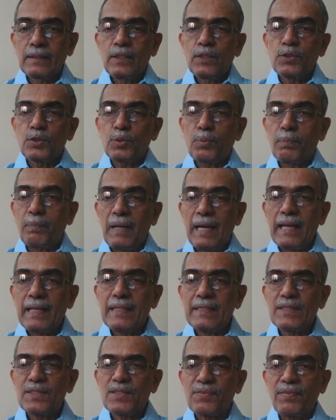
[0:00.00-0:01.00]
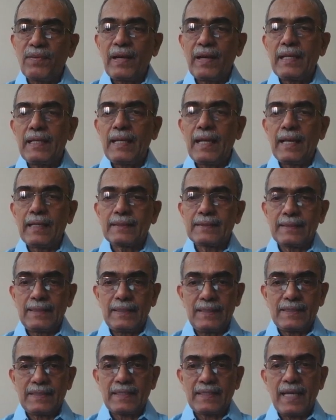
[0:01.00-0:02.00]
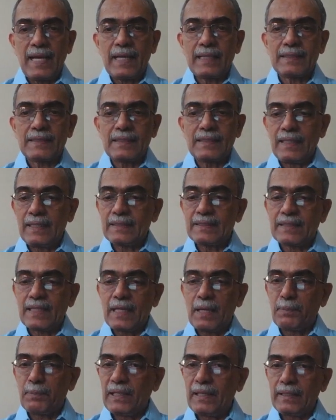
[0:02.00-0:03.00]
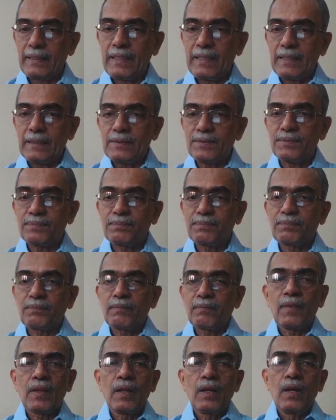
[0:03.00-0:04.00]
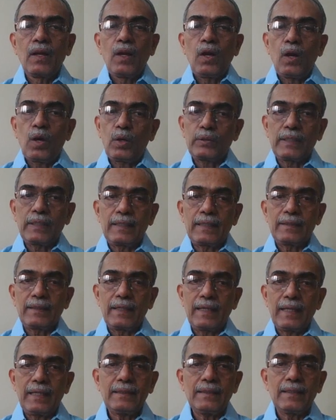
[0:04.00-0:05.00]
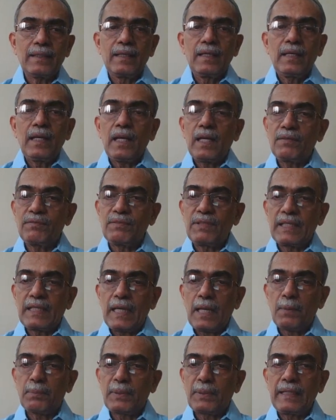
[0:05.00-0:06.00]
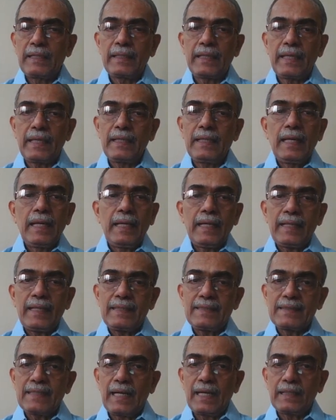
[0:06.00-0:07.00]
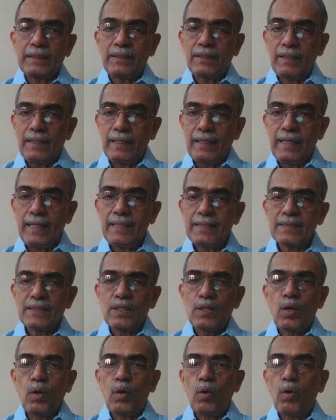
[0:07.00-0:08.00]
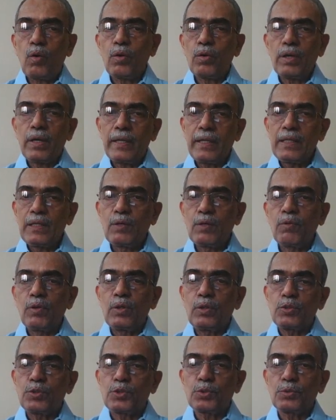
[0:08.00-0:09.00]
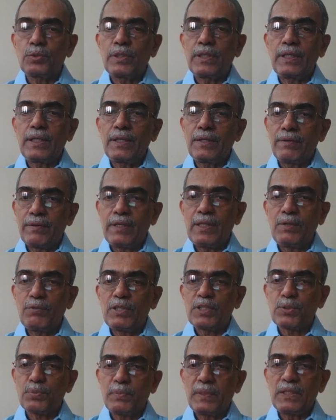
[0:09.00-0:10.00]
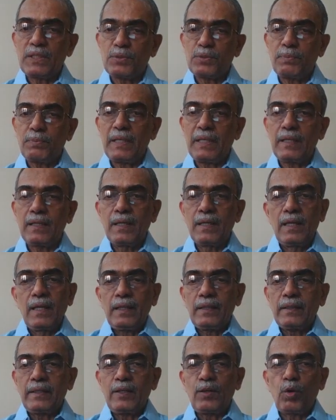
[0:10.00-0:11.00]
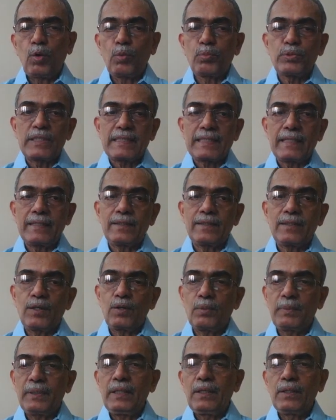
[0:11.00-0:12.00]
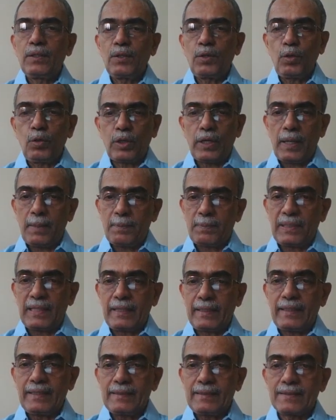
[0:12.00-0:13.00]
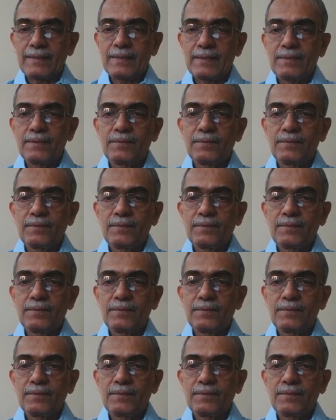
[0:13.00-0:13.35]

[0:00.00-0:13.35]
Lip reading: So balance 5 lakhs is taxed as capital gains. On the other hand, if the capital gain is either less or equal to the reinvestment made, then obviously there will be no capital gains.